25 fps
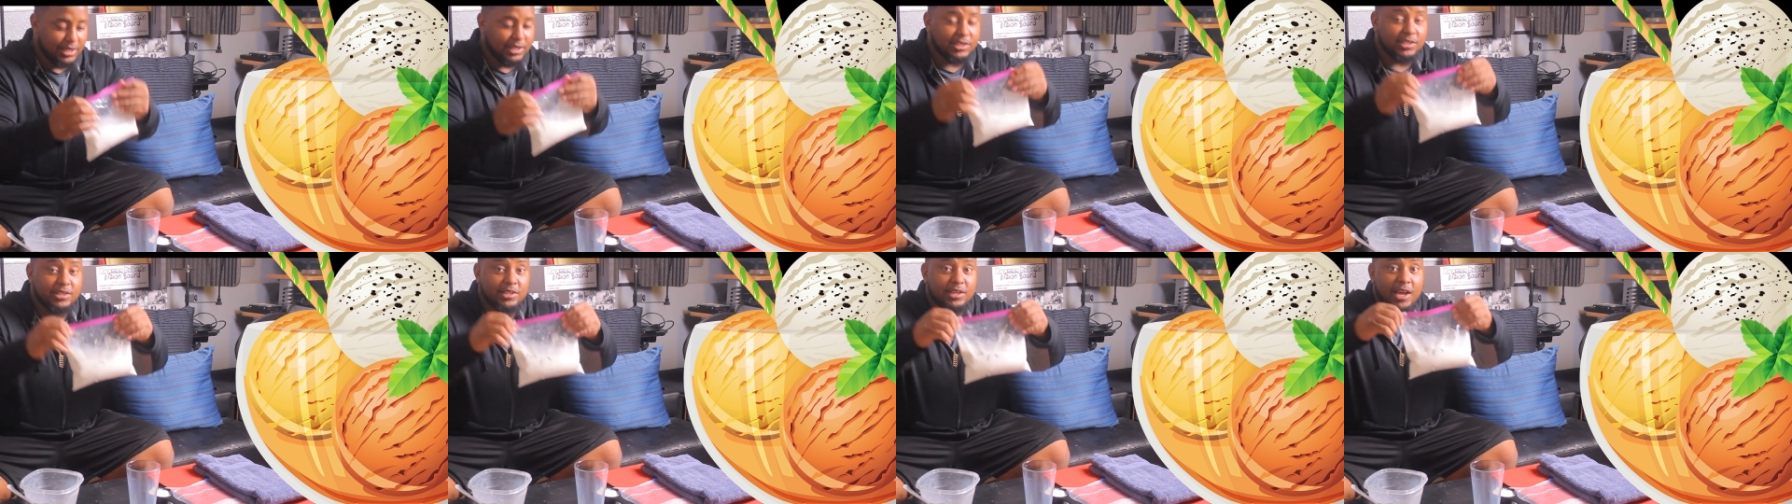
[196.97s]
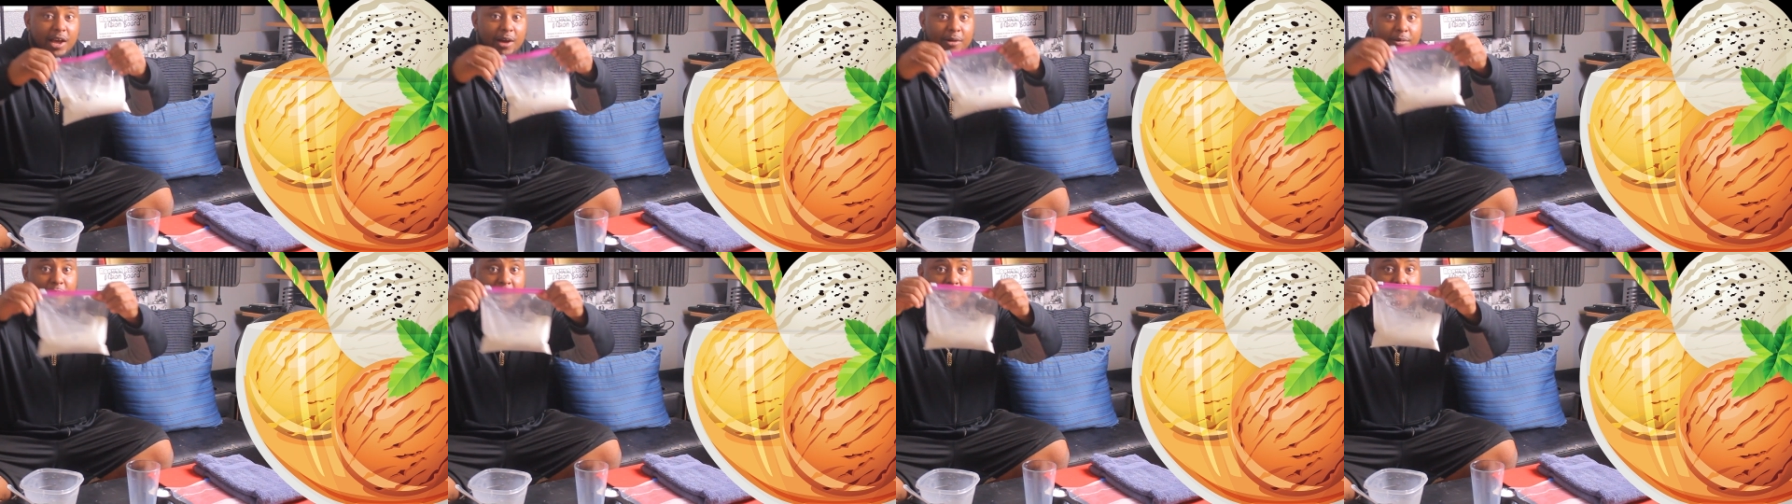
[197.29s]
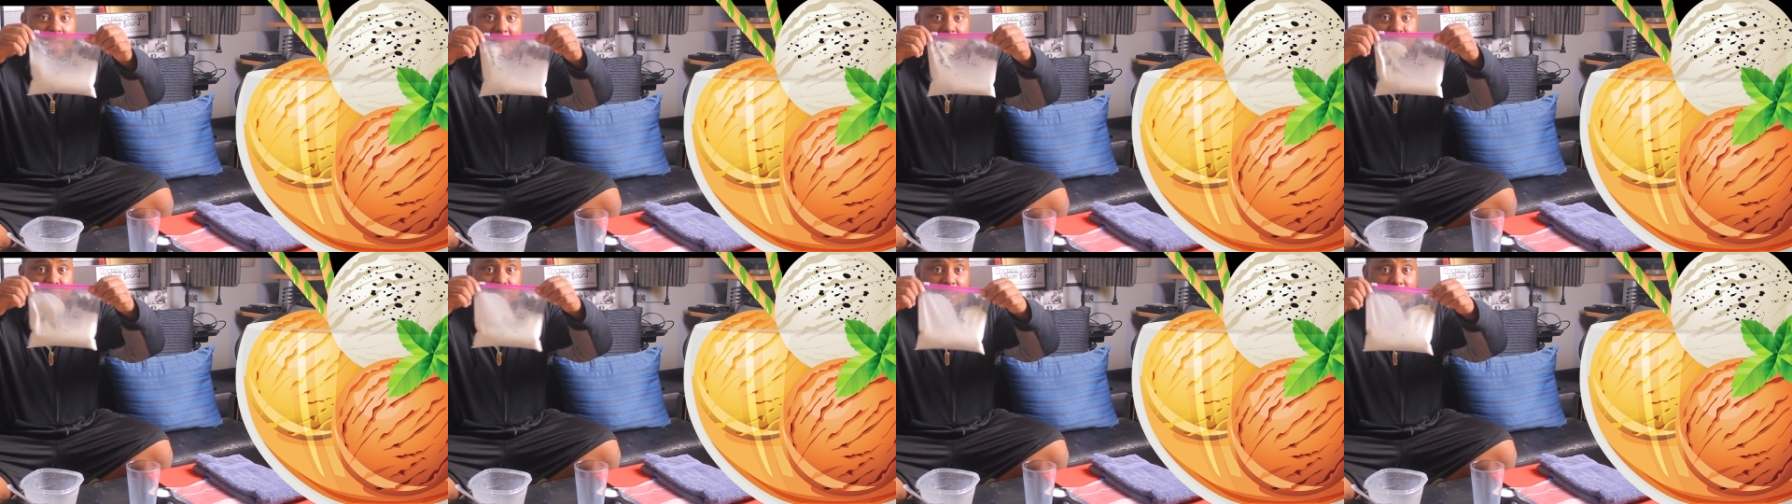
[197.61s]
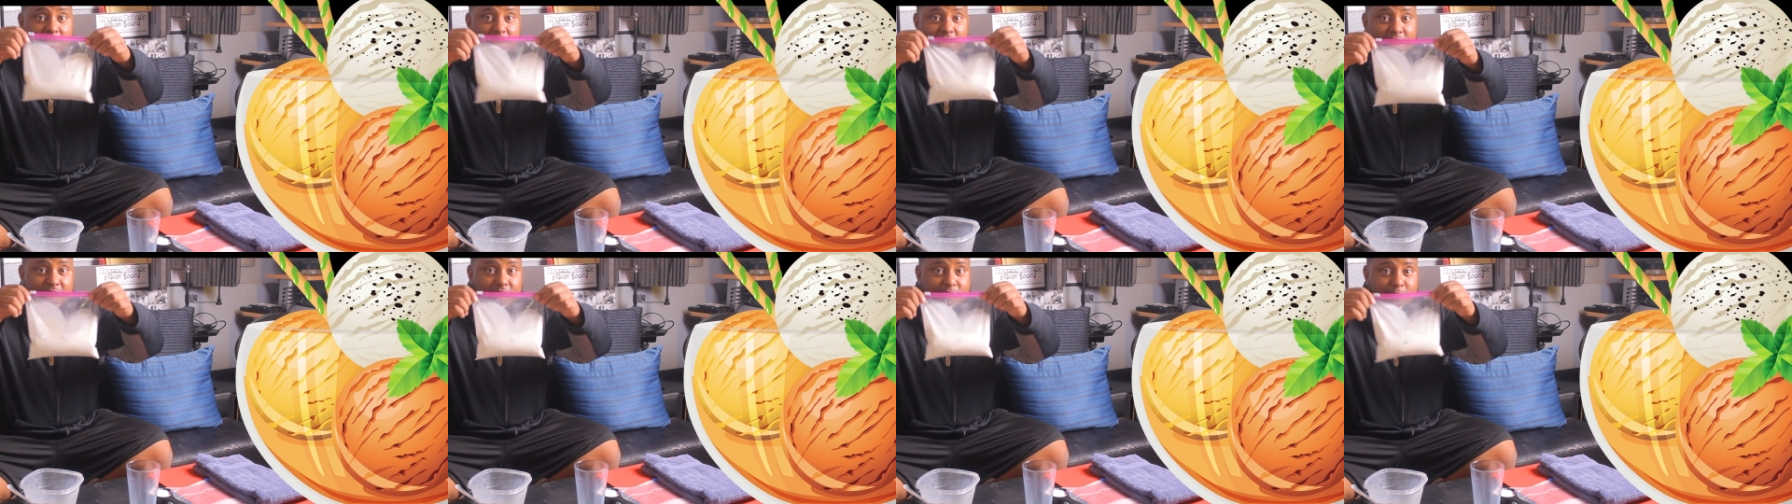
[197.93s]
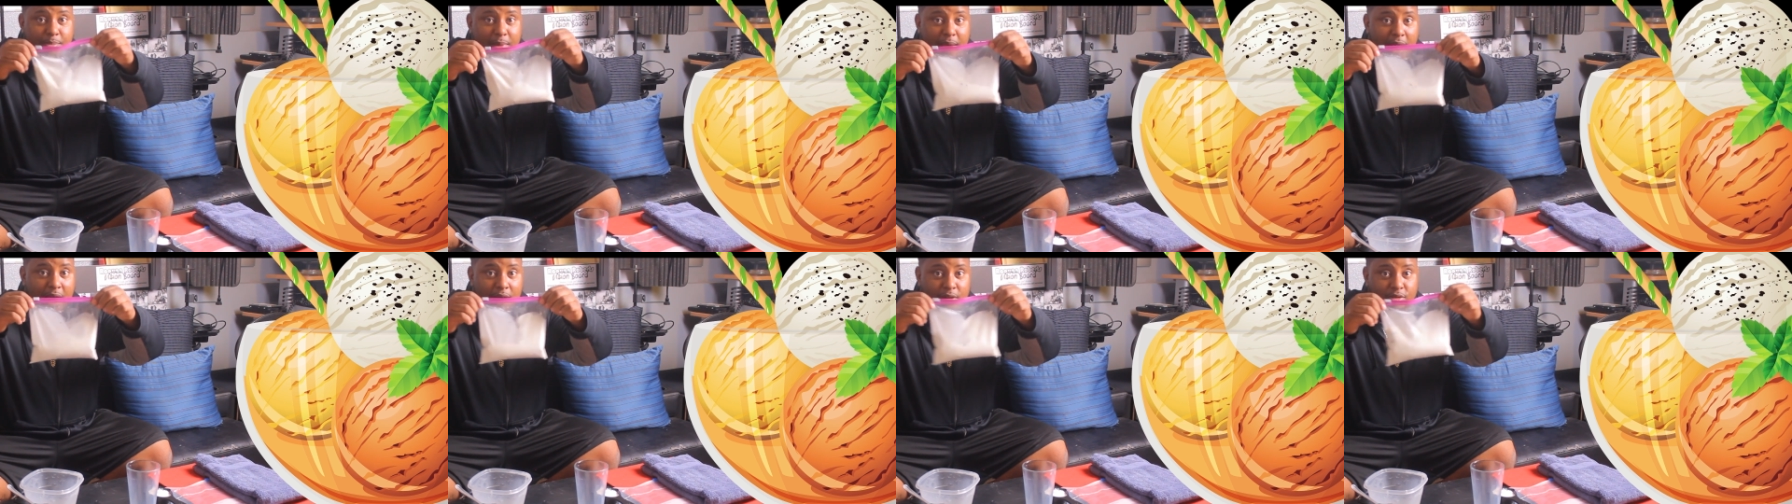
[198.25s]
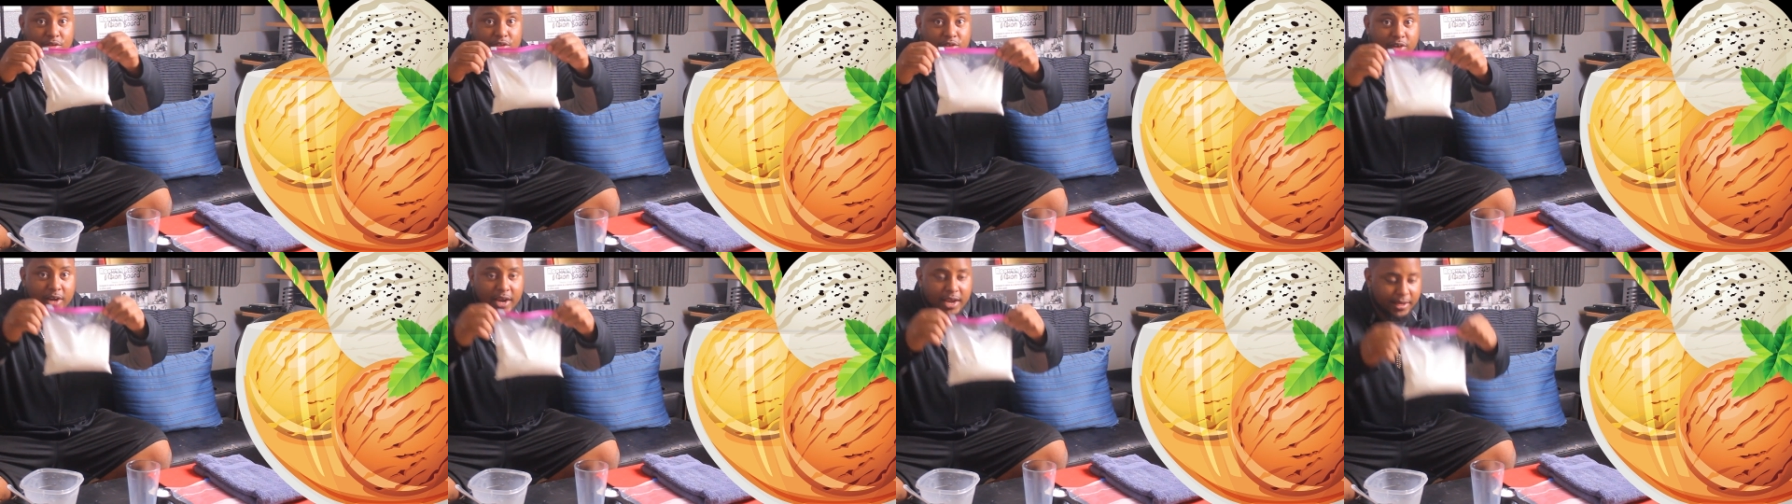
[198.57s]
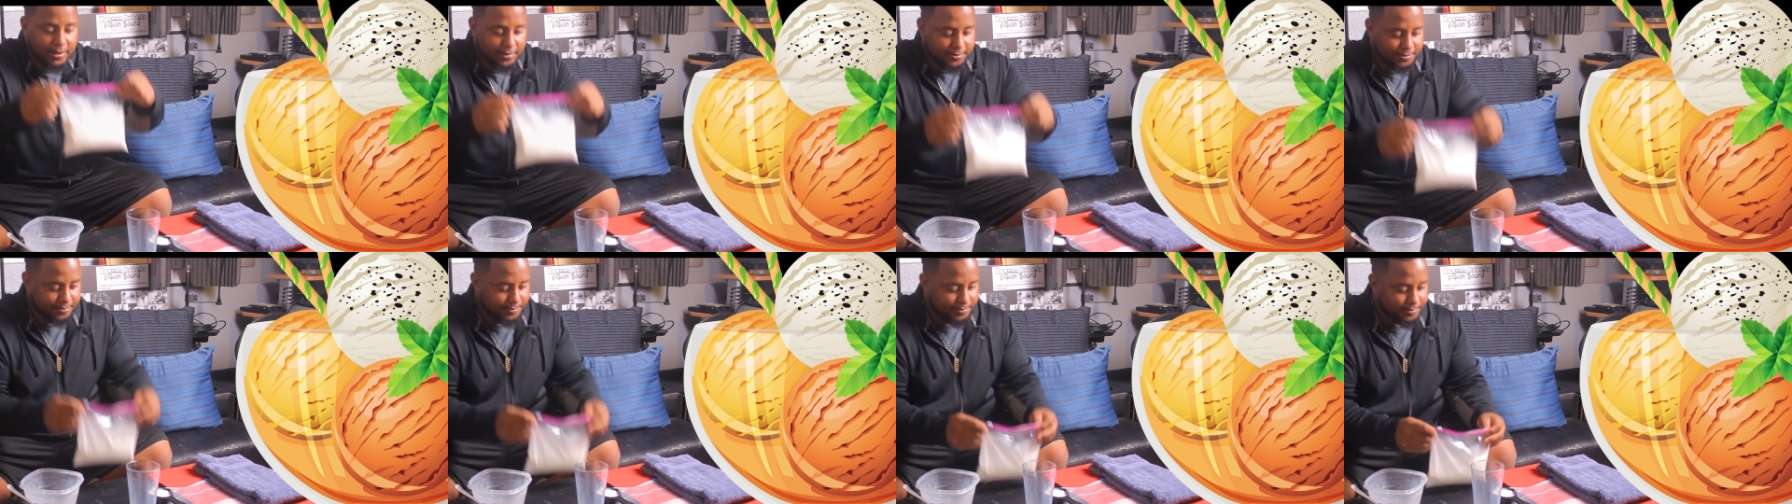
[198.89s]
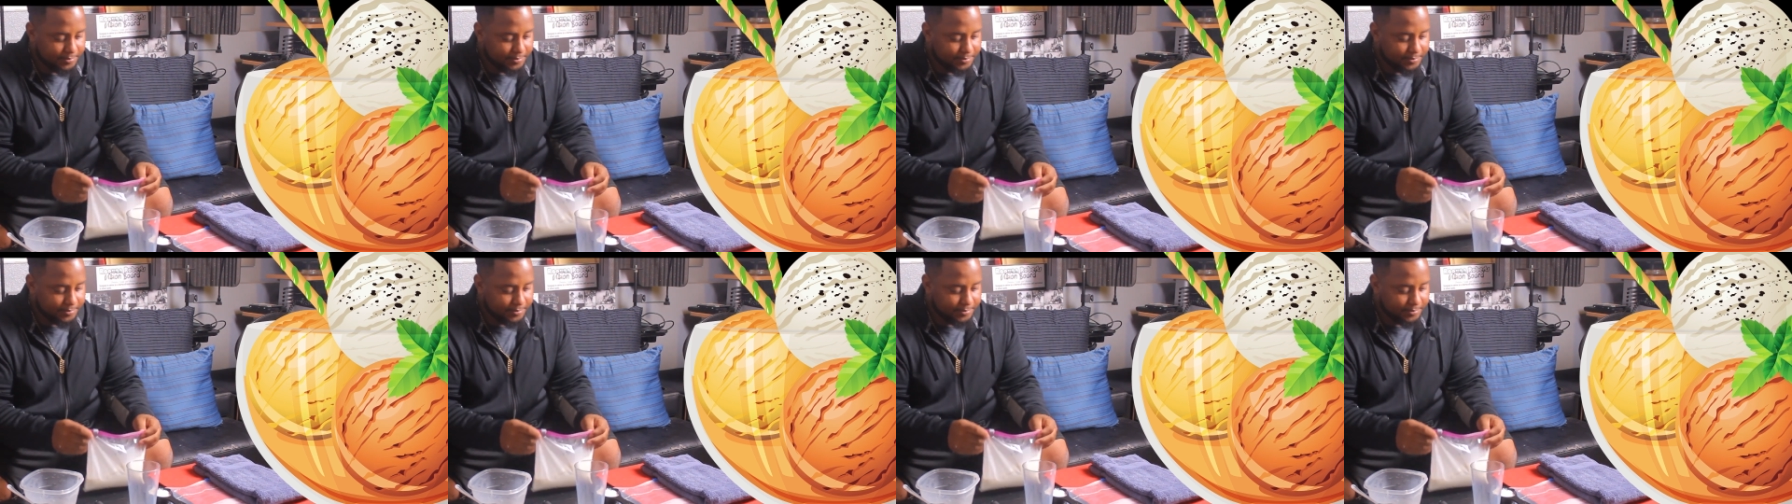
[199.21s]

So now we have it in this pouch, right?